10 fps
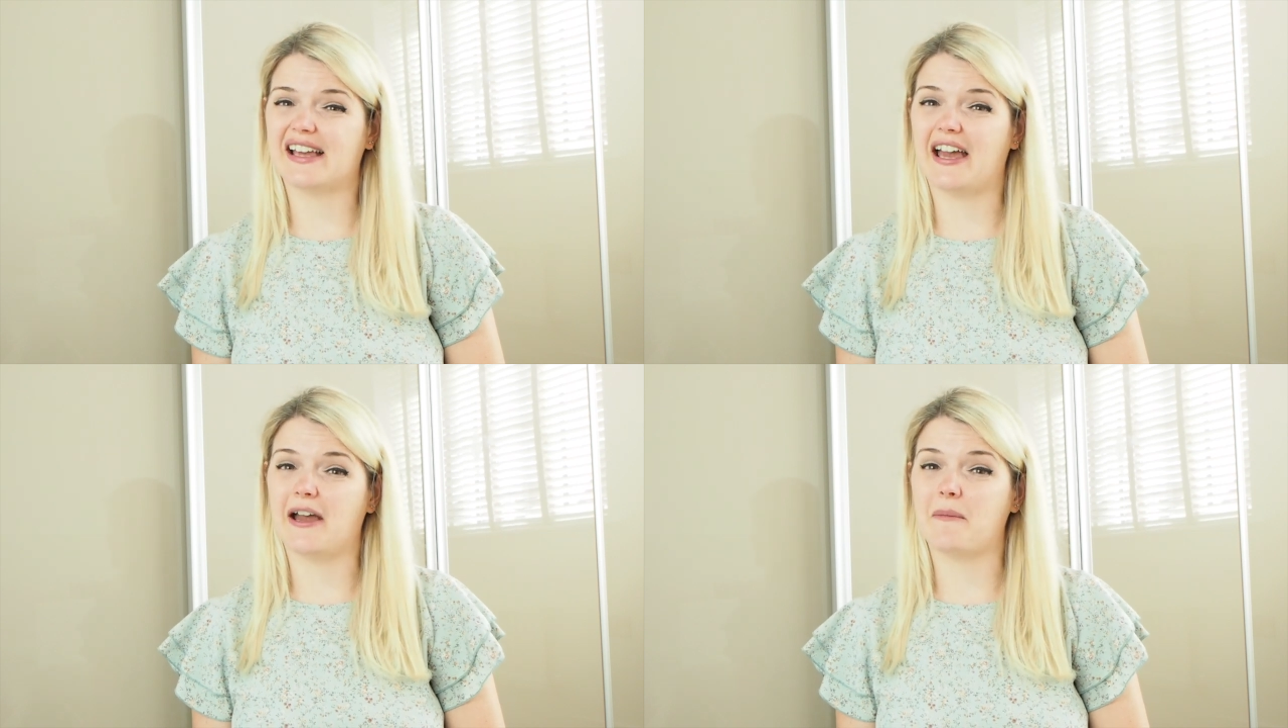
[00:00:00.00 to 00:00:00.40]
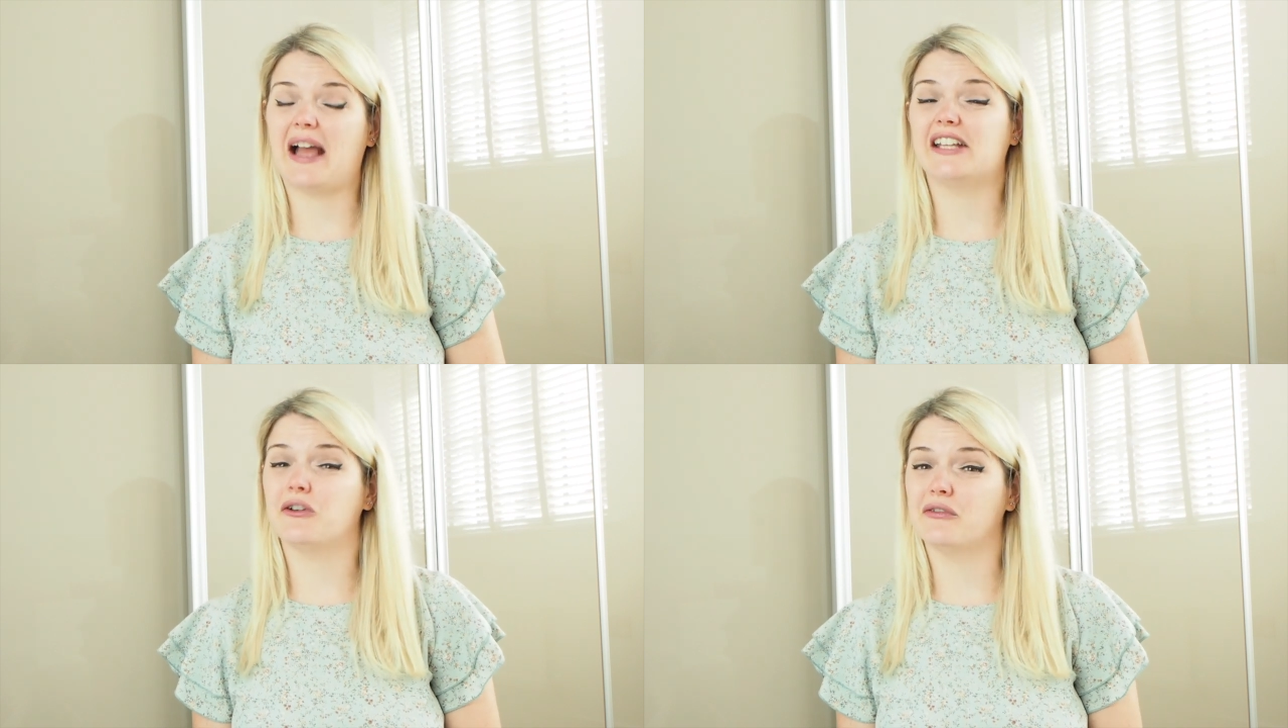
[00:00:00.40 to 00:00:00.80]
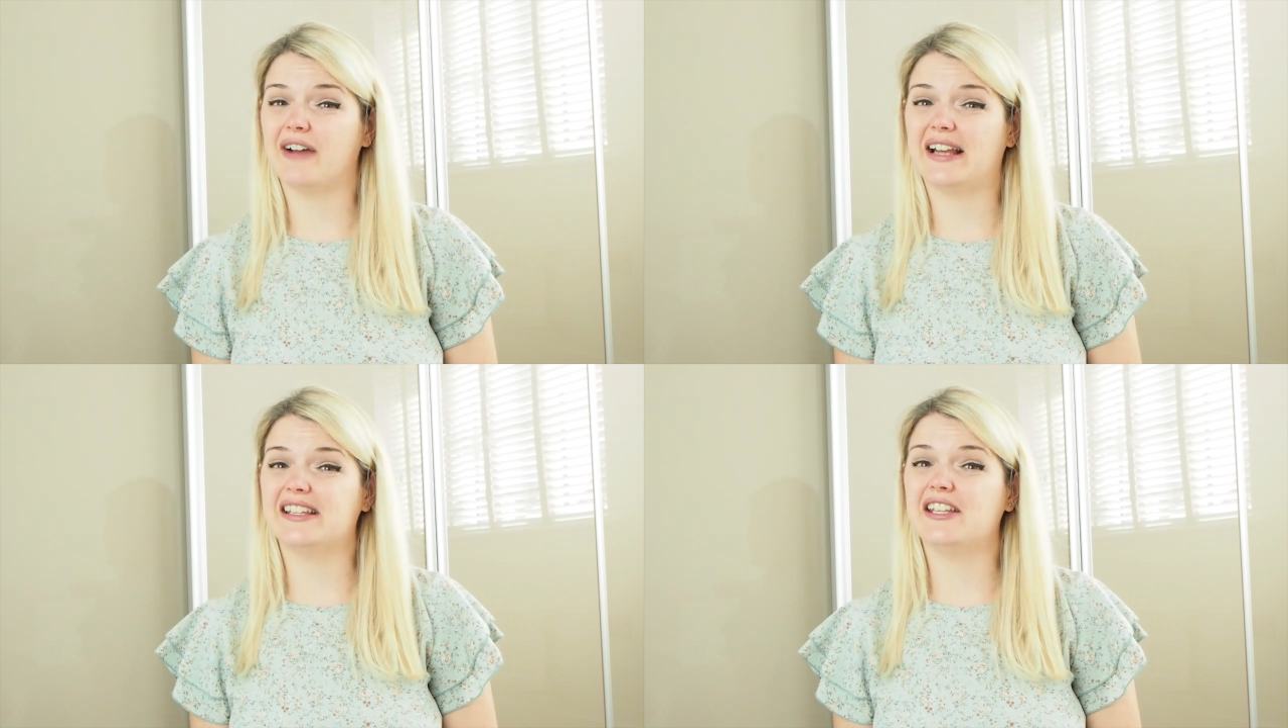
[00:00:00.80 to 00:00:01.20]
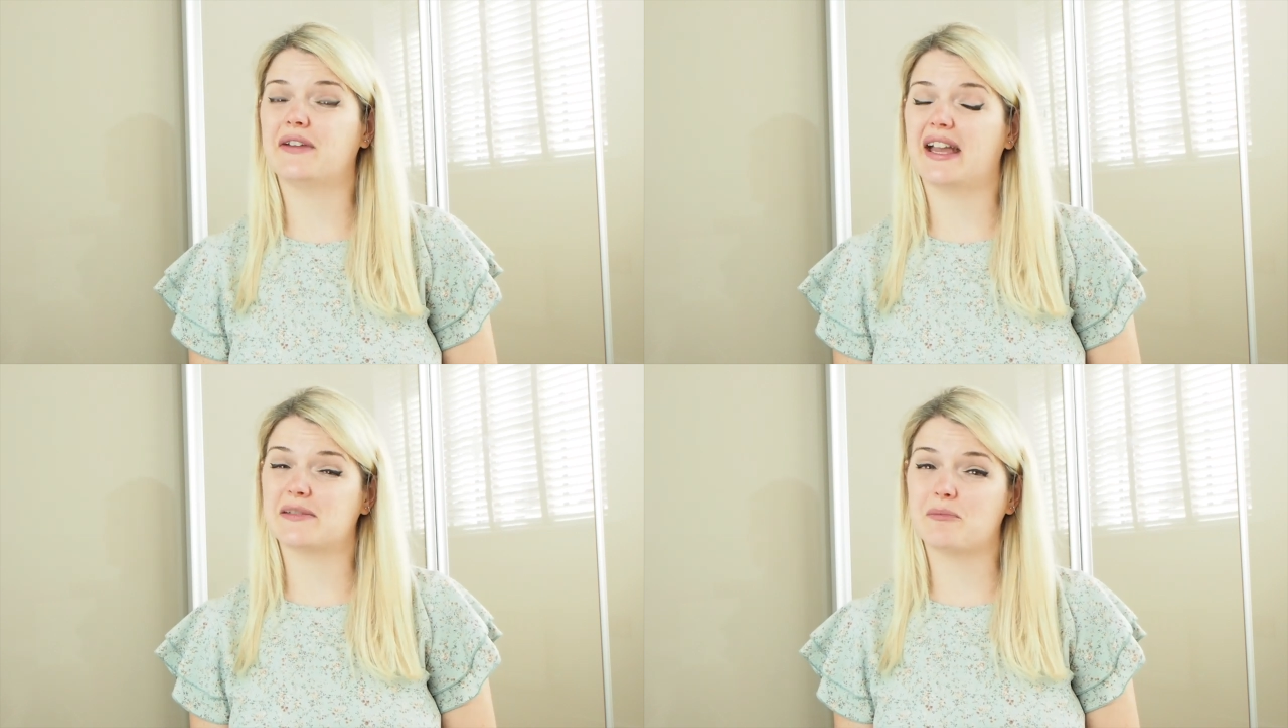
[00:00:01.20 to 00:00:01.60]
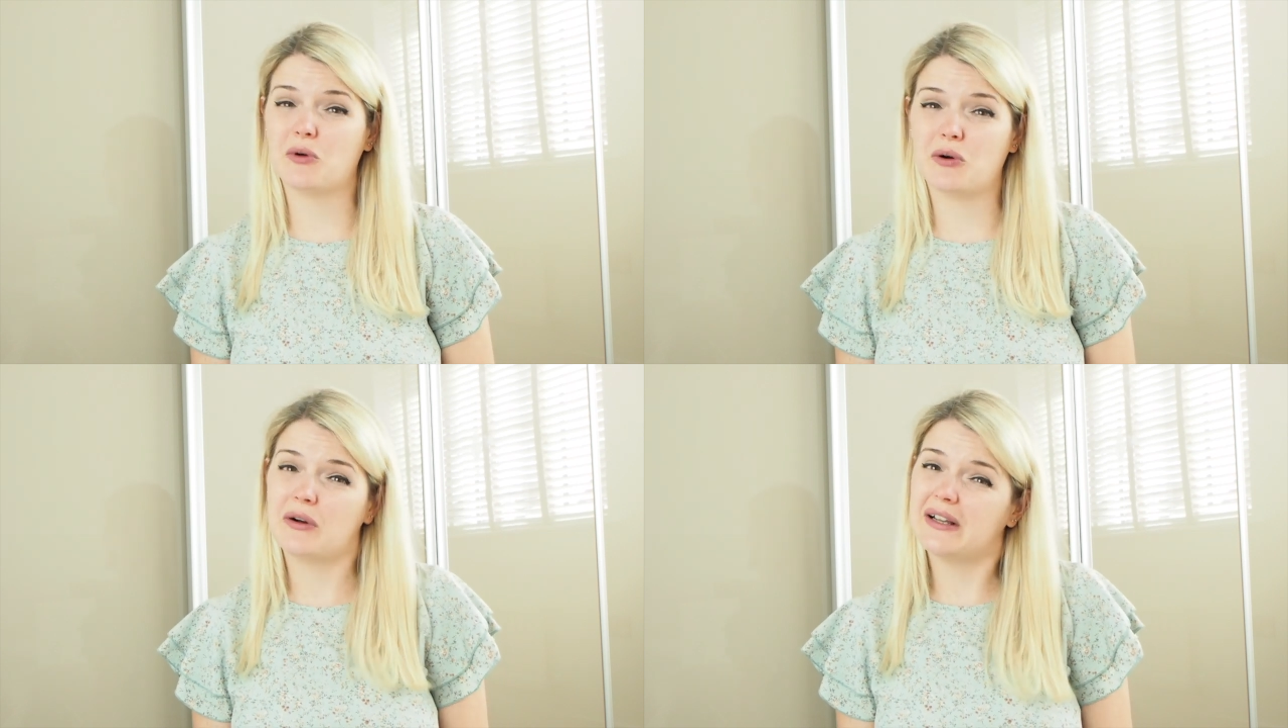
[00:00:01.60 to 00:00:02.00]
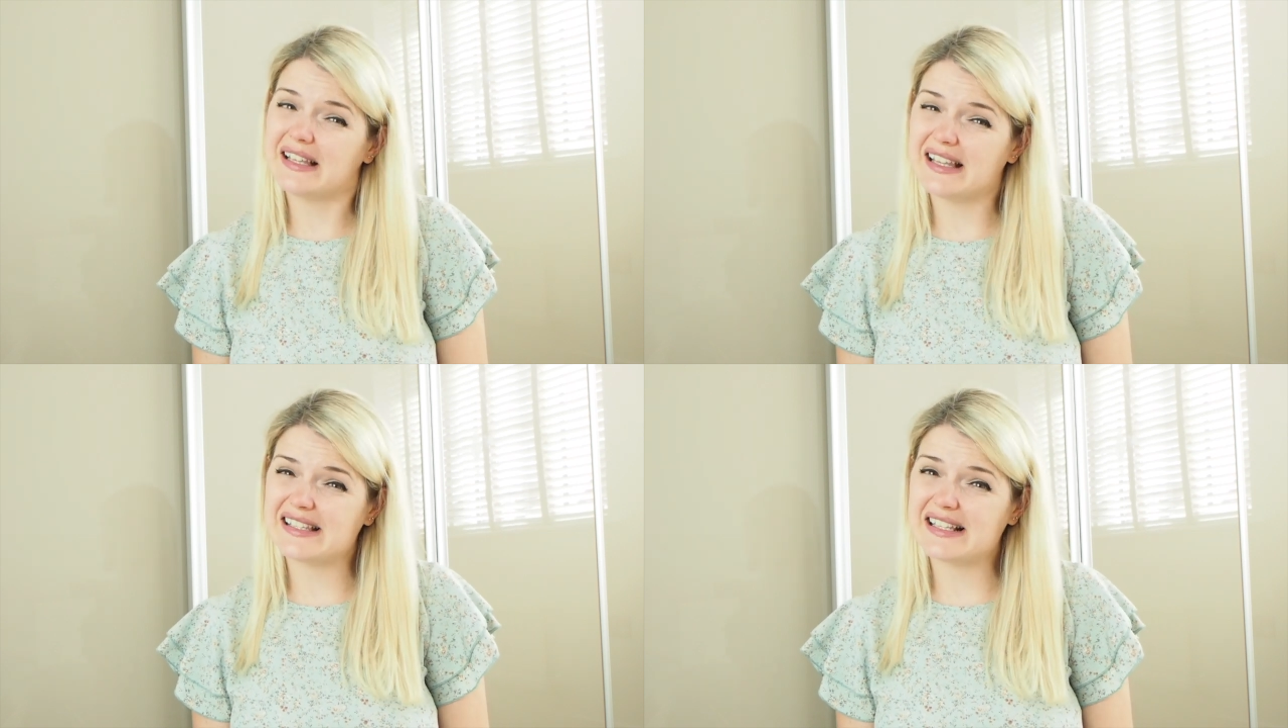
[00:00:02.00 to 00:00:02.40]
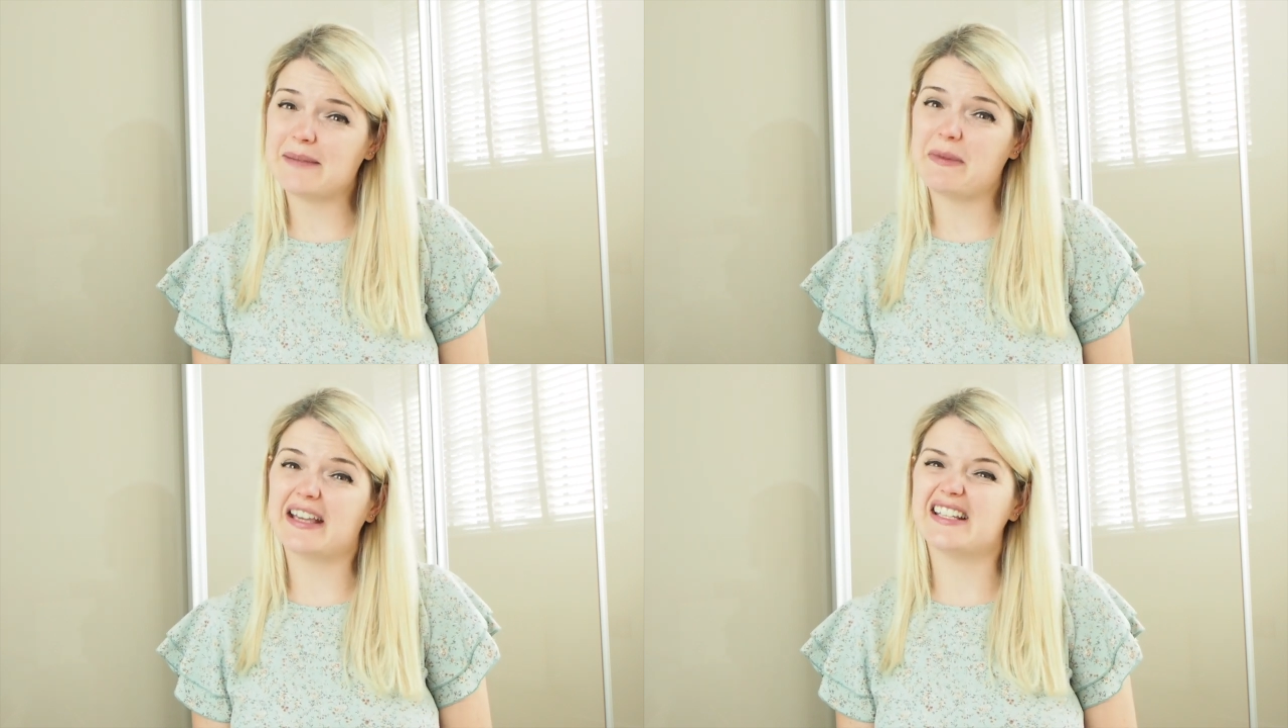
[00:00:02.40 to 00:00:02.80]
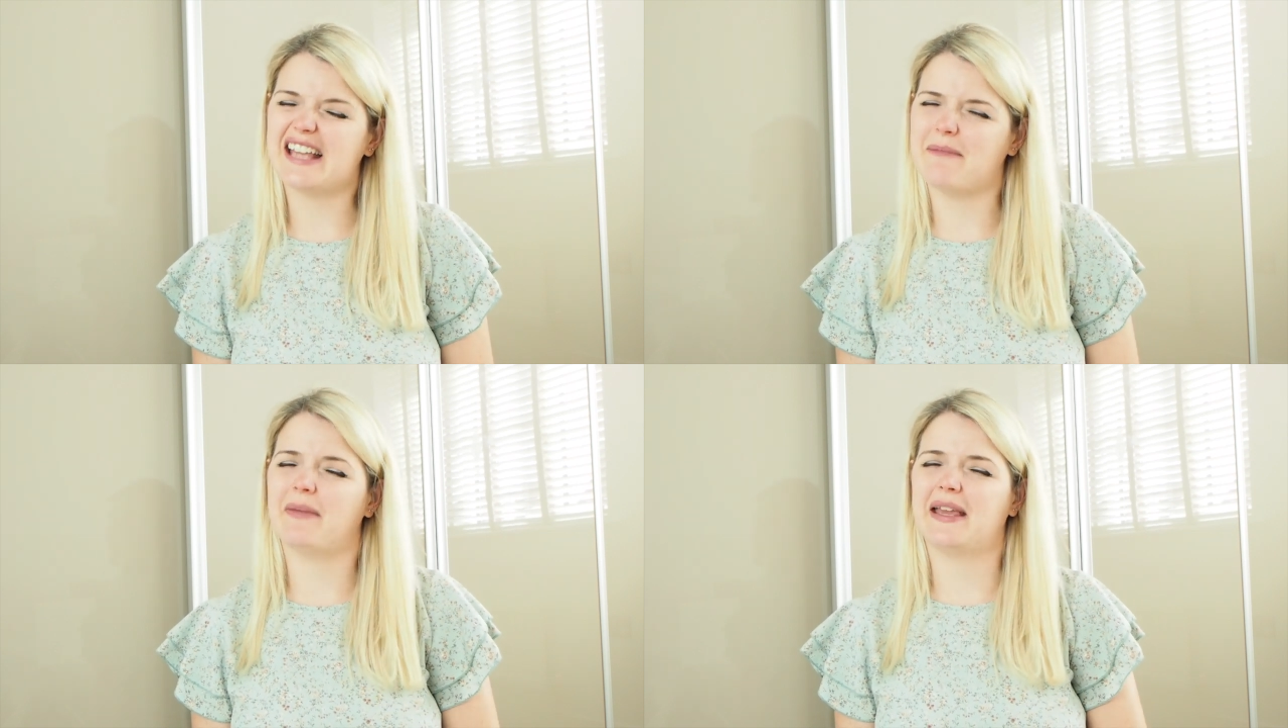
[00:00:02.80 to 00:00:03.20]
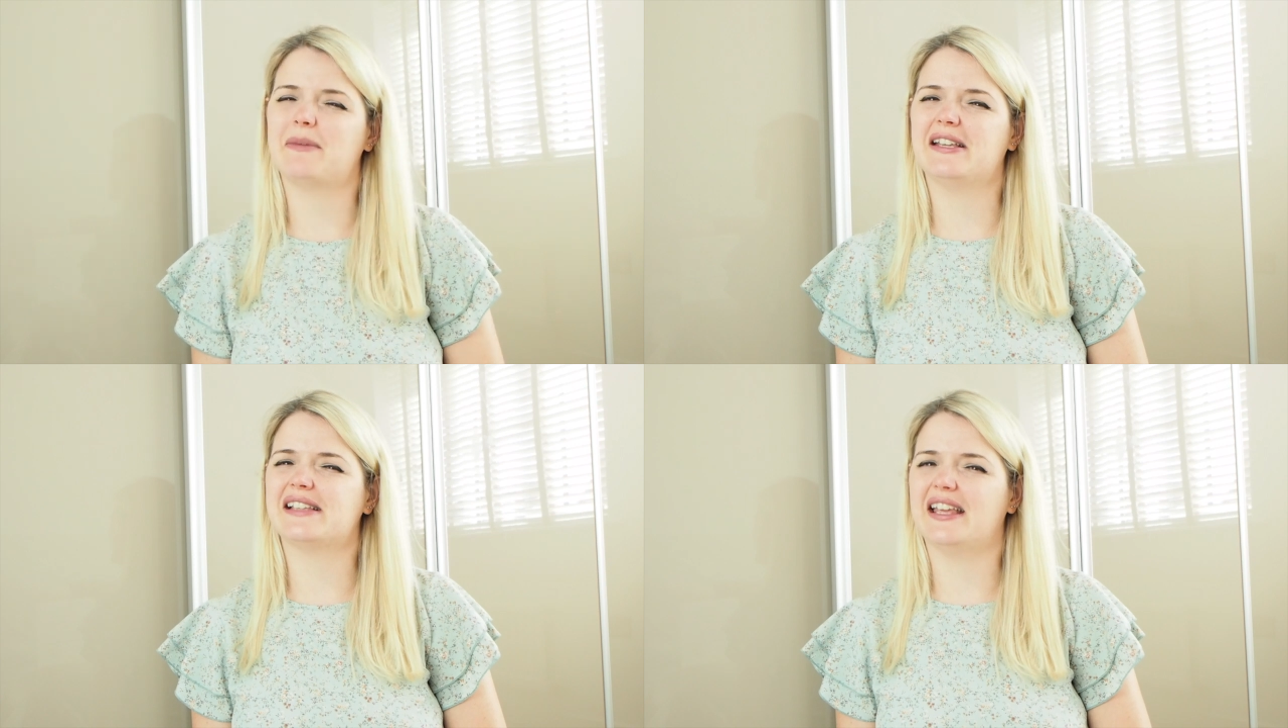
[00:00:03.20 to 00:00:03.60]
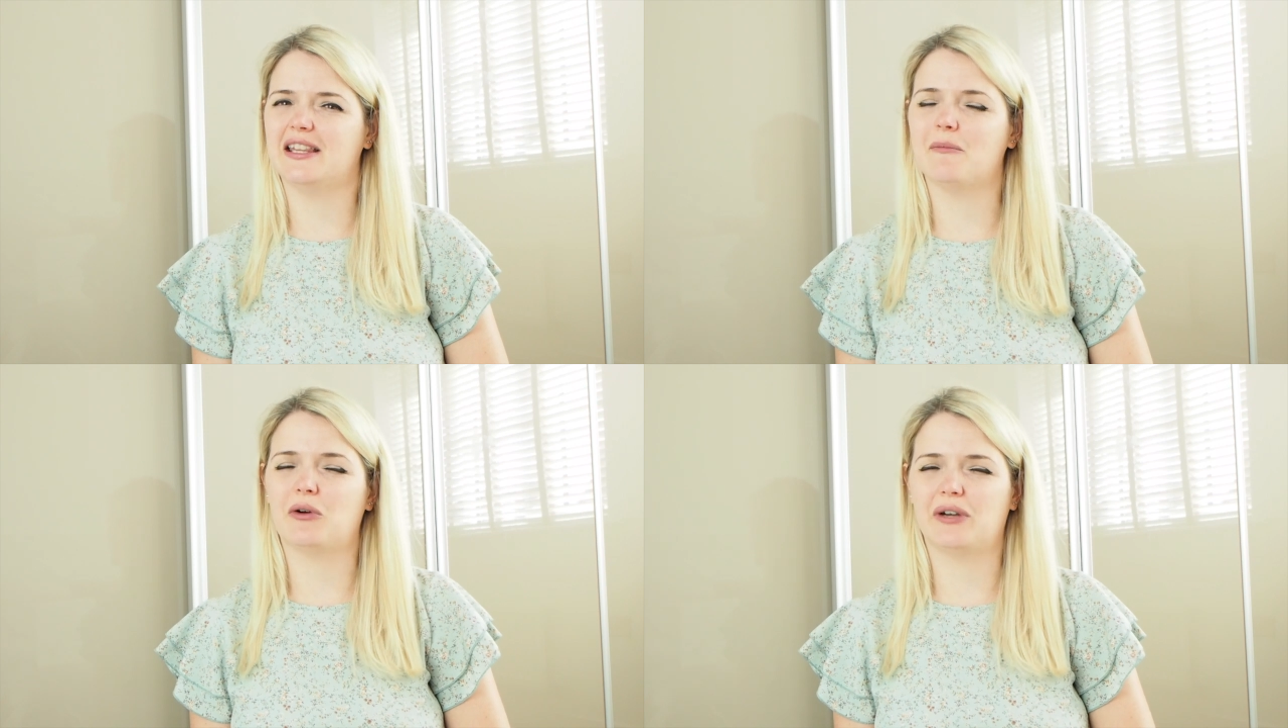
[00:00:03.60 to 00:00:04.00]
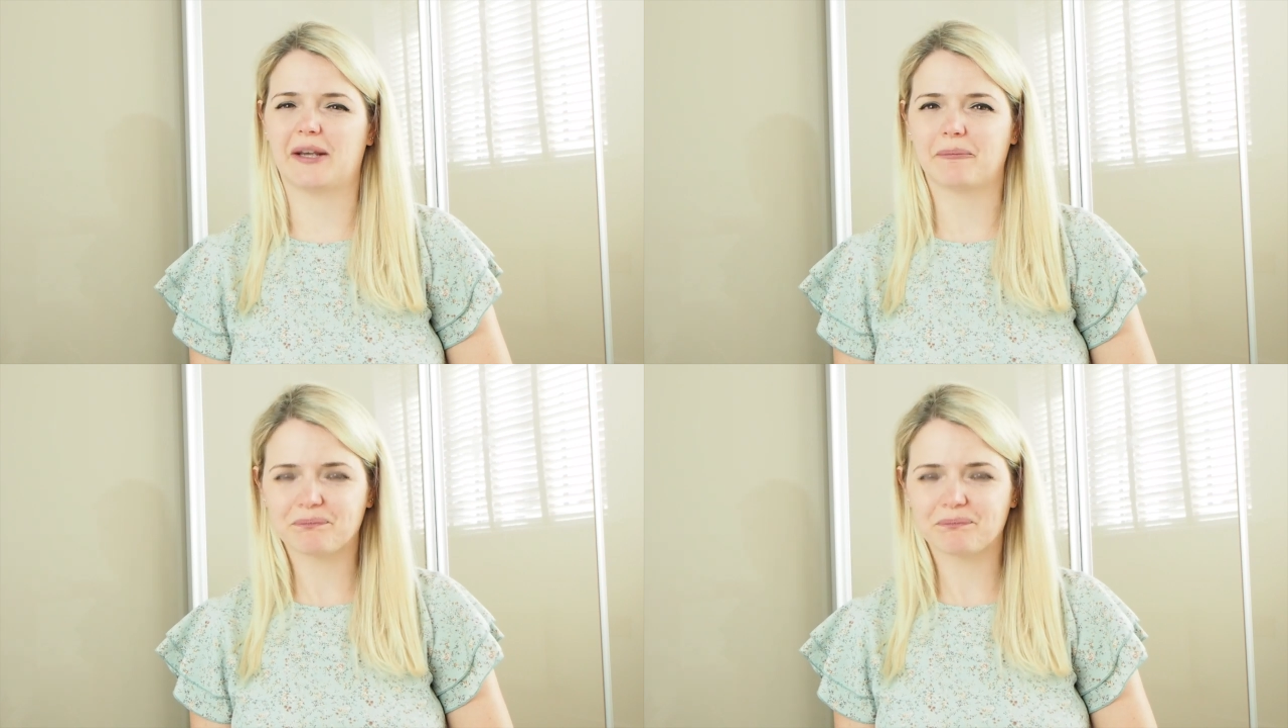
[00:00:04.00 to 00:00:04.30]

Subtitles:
and you'll find that you get more sleepy, content babies in the morning.